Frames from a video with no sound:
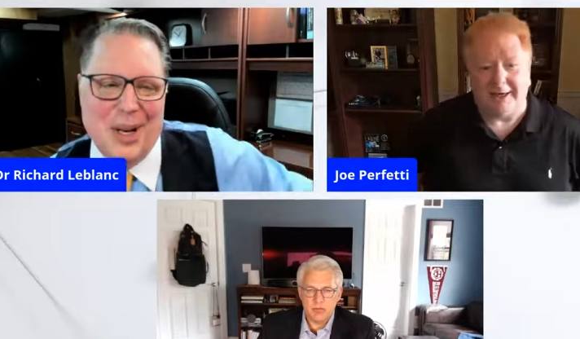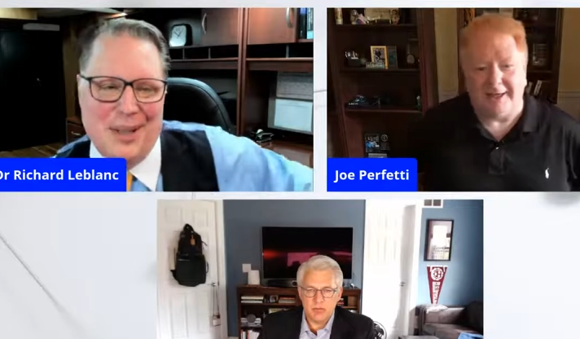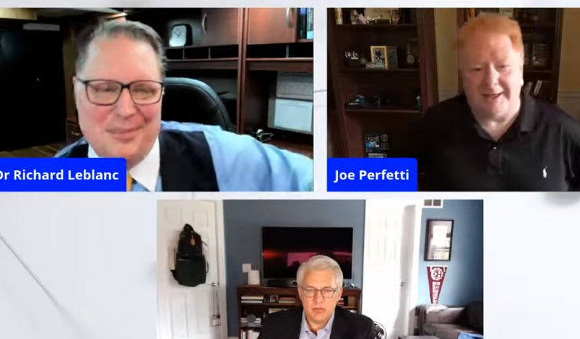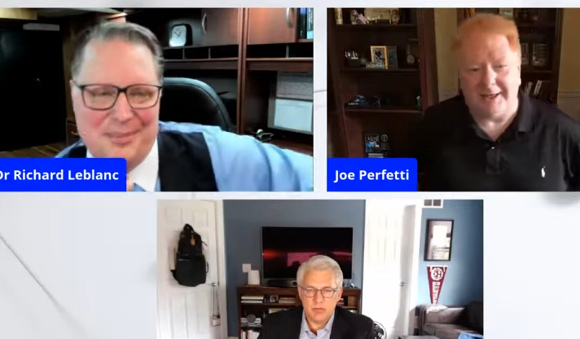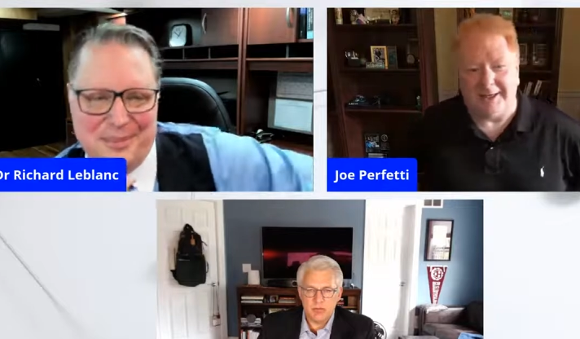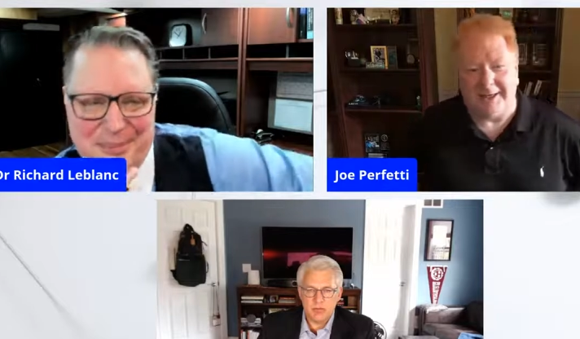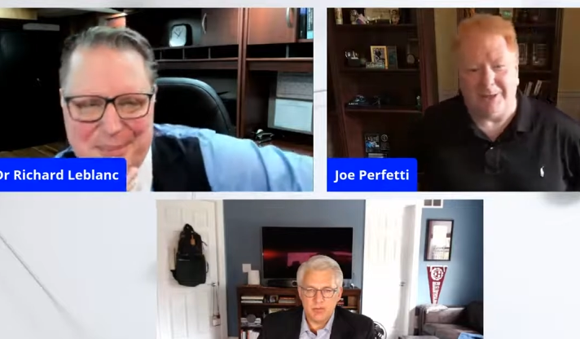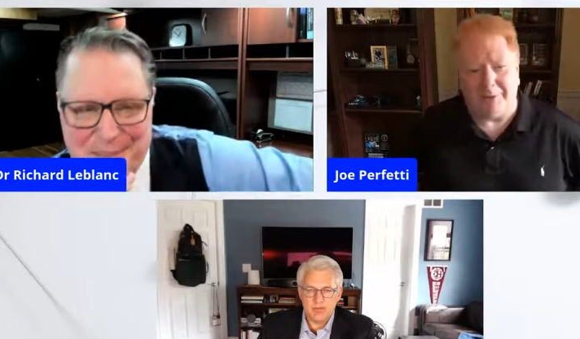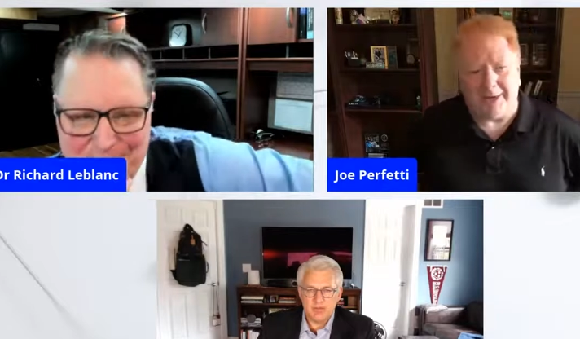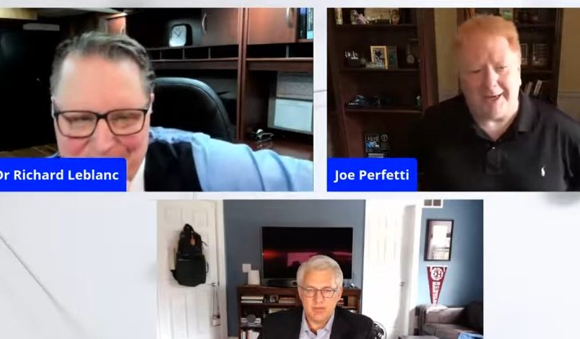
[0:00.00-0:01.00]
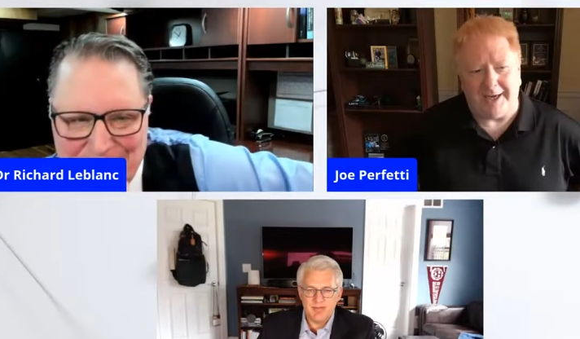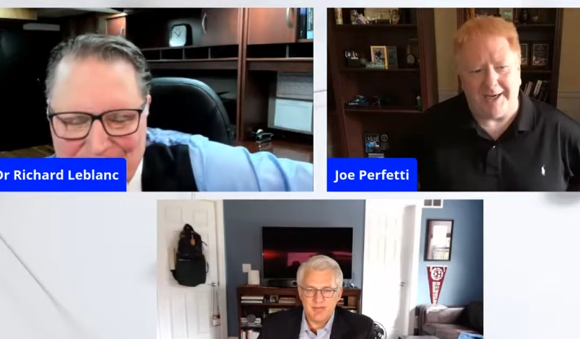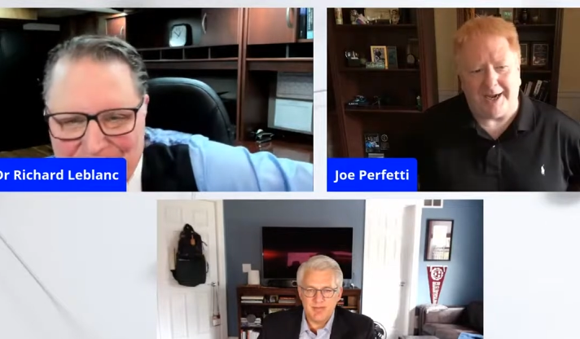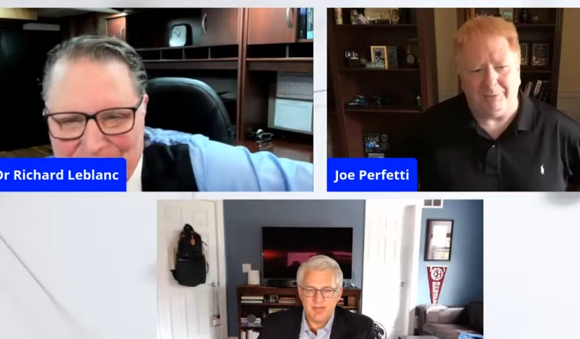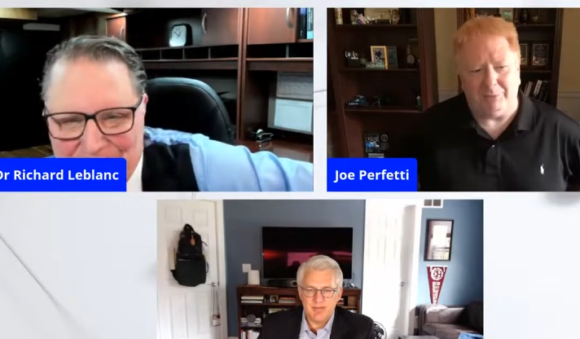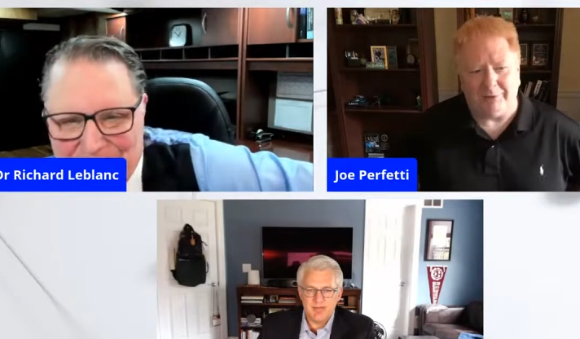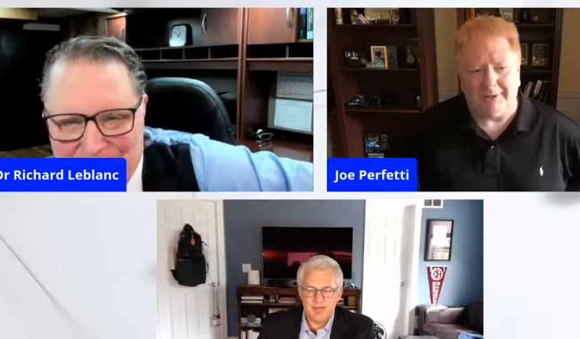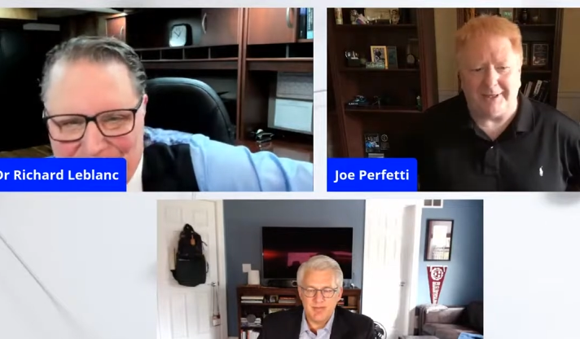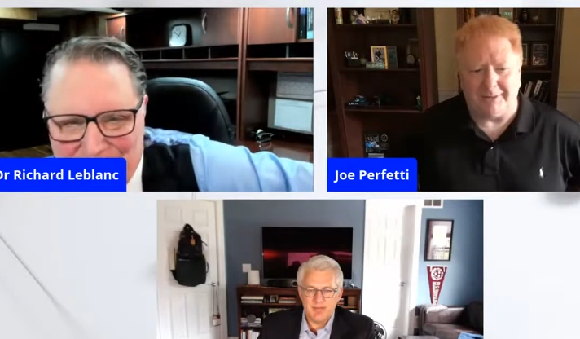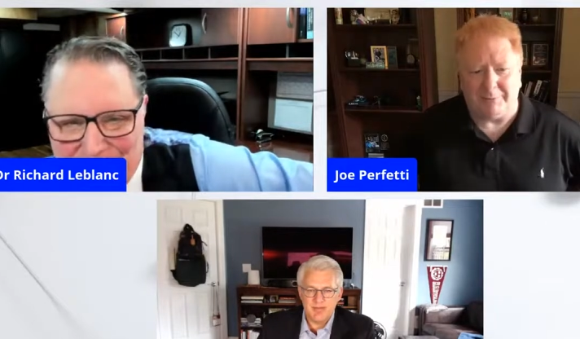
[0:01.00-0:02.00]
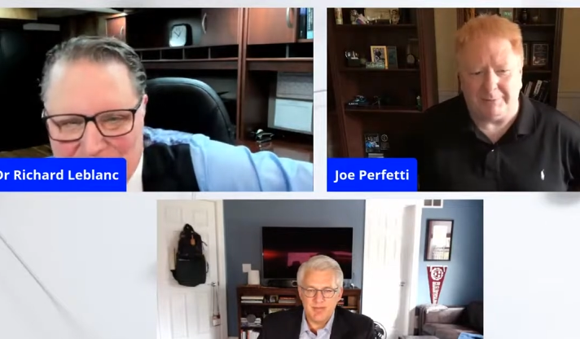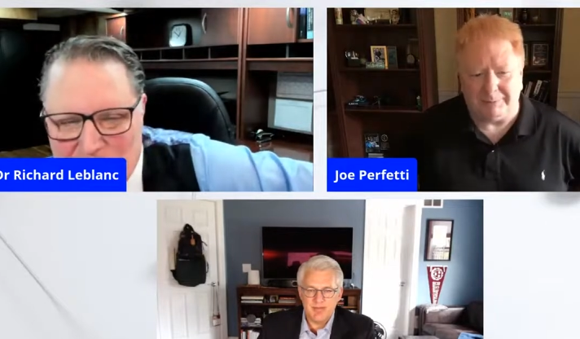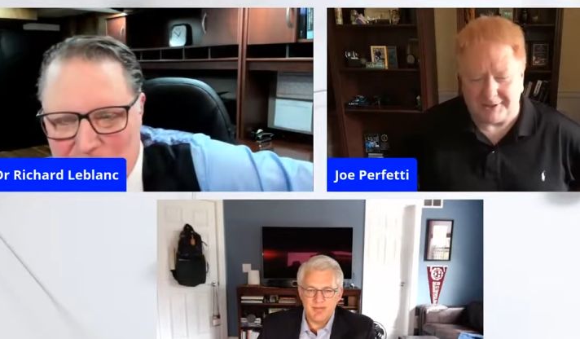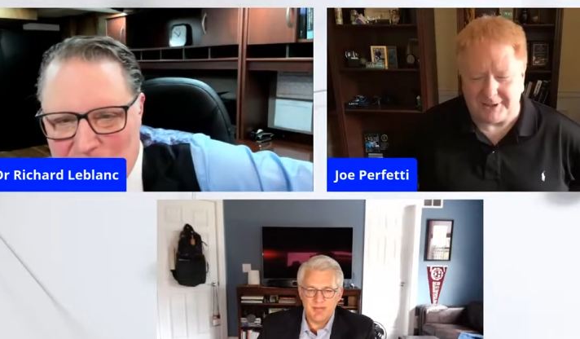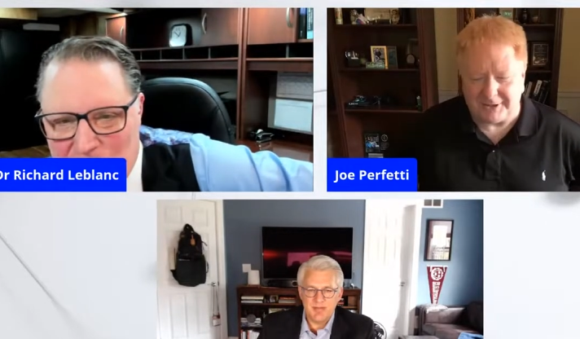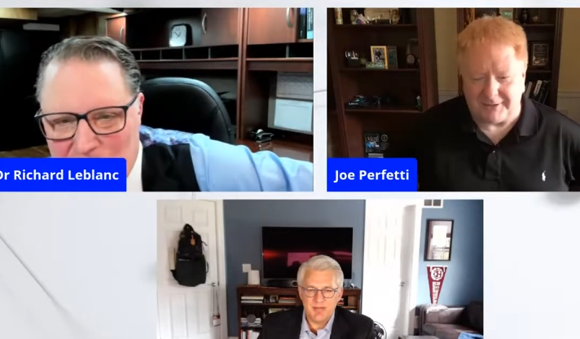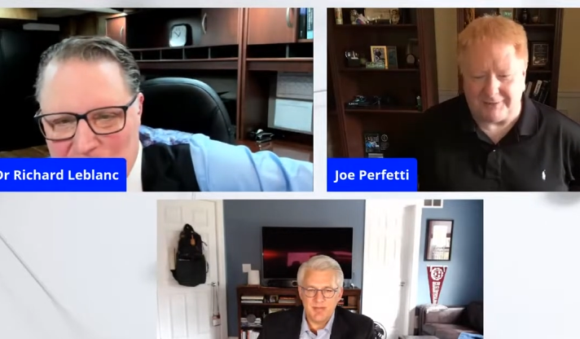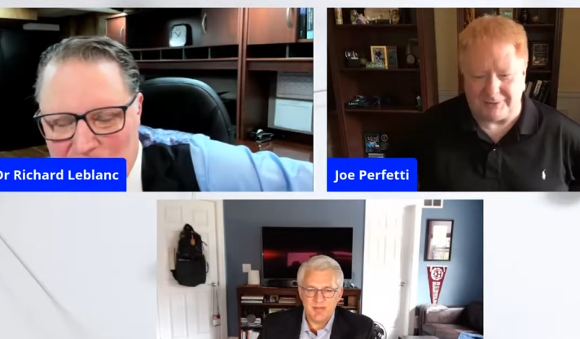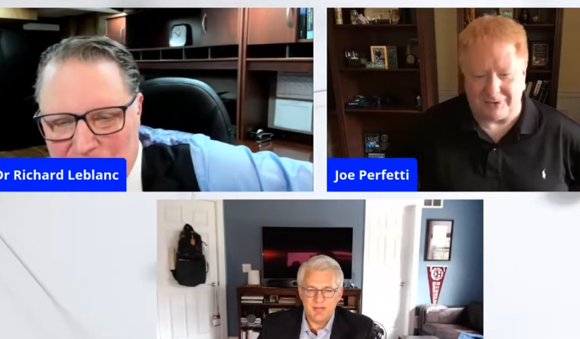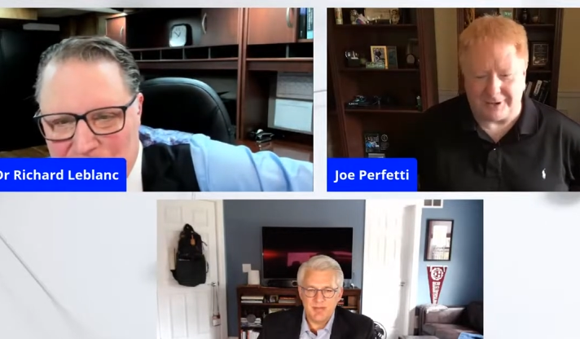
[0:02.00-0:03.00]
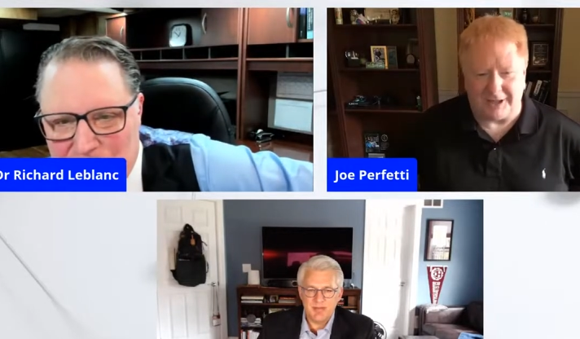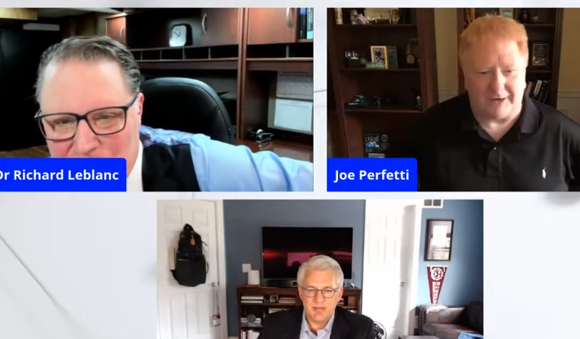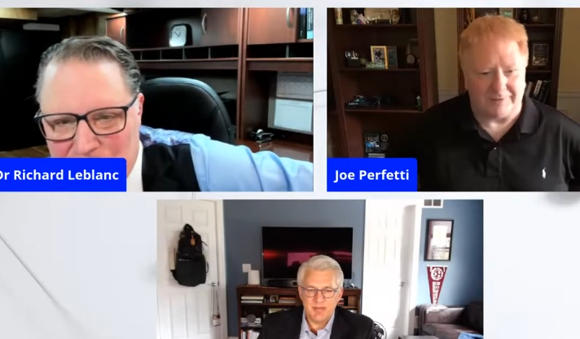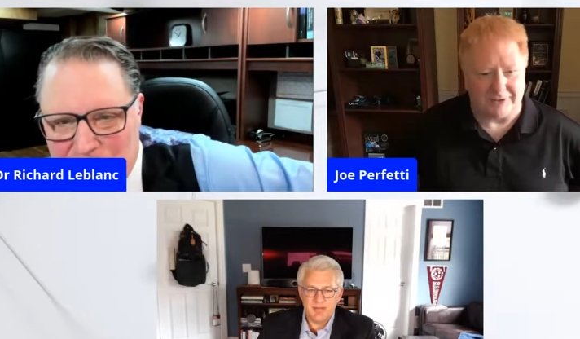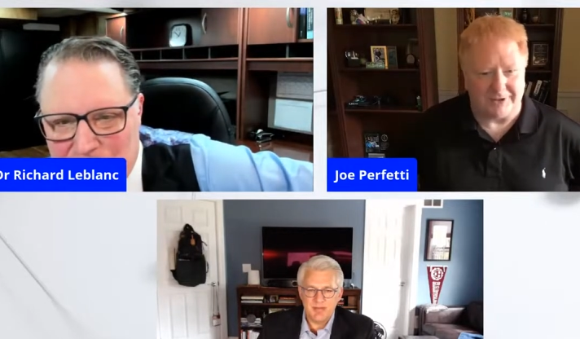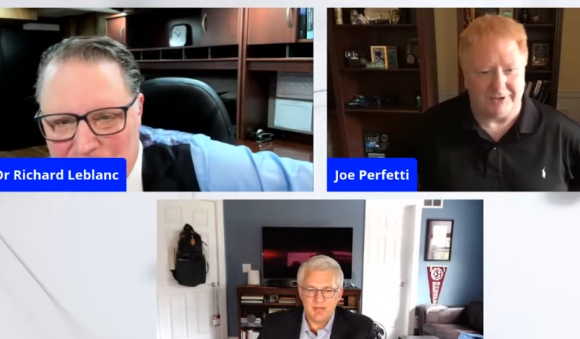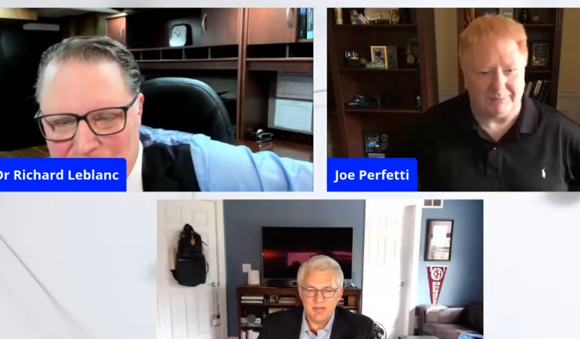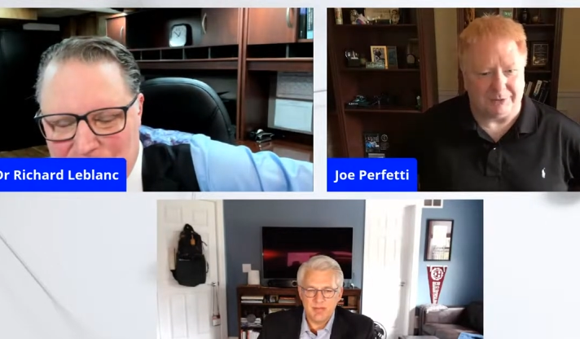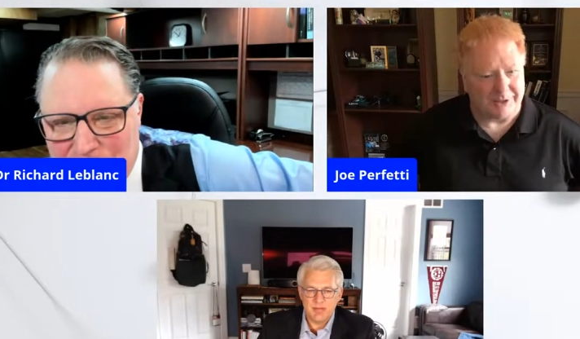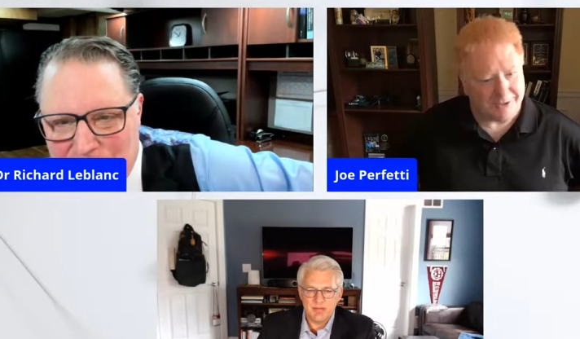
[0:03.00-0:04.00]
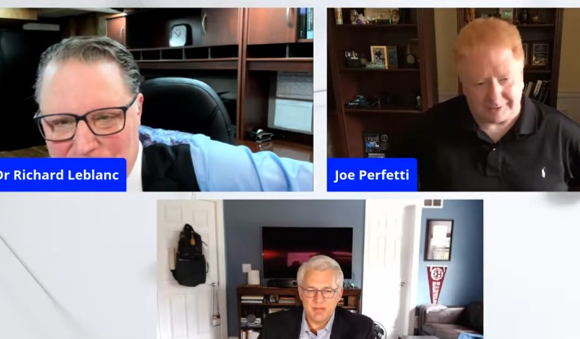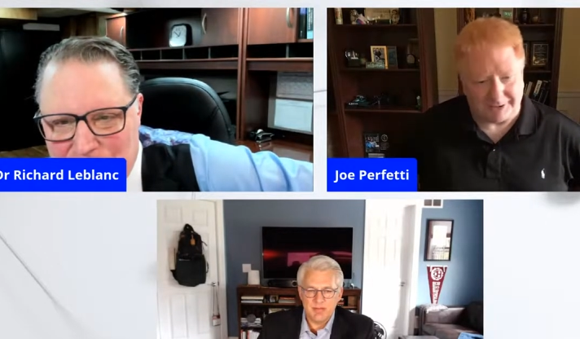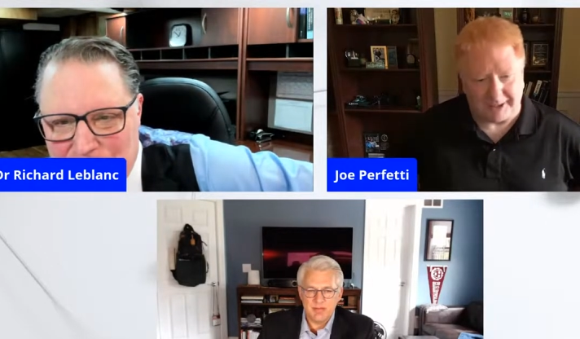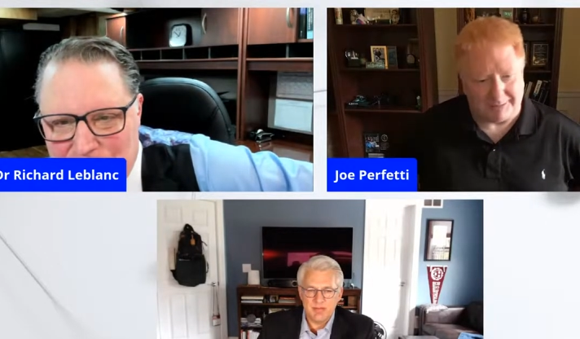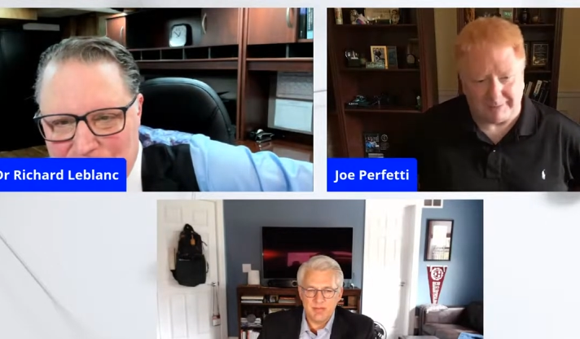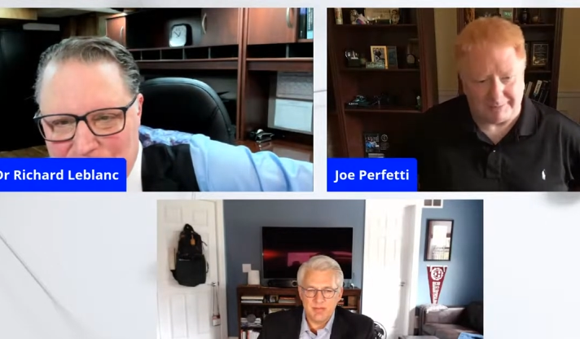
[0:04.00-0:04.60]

Speaker 1: And, right. and in a way, I worry that when we put these chief diversity officers in place, so again, I'm,